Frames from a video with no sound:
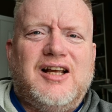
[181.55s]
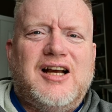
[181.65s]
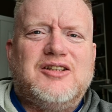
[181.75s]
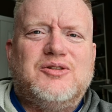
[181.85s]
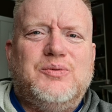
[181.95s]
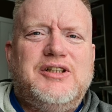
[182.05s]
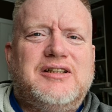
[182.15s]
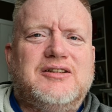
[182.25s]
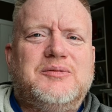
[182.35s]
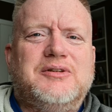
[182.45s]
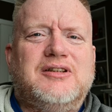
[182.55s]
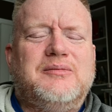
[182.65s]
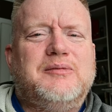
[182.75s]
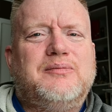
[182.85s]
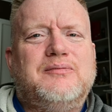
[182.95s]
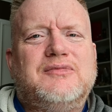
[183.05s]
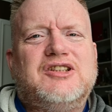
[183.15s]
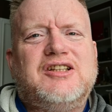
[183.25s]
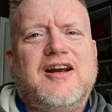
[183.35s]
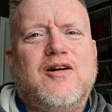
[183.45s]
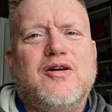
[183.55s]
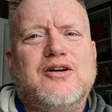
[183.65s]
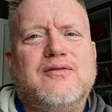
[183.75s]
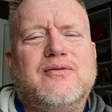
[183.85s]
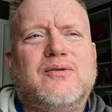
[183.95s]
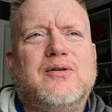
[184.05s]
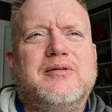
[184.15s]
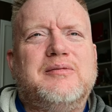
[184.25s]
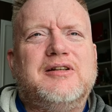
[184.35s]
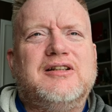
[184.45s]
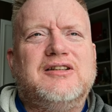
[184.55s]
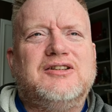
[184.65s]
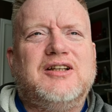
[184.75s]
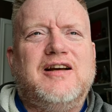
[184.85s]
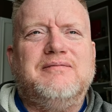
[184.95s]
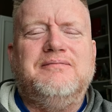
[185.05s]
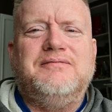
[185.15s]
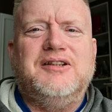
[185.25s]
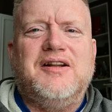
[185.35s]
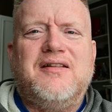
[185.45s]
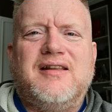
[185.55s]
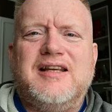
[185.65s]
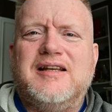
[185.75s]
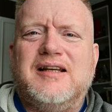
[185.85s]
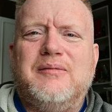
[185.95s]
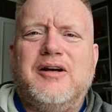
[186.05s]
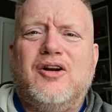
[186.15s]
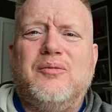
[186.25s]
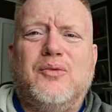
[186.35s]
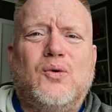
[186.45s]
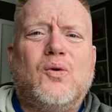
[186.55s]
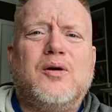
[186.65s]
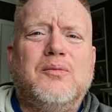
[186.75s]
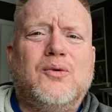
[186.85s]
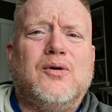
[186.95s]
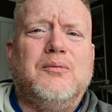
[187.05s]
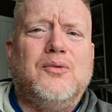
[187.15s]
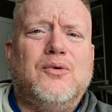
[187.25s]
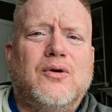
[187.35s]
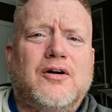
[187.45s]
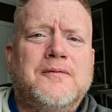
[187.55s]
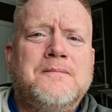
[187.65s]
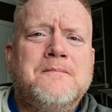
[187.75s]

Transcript: last week it's been a bit scarier for me, because I've been thinking about it more and more and more.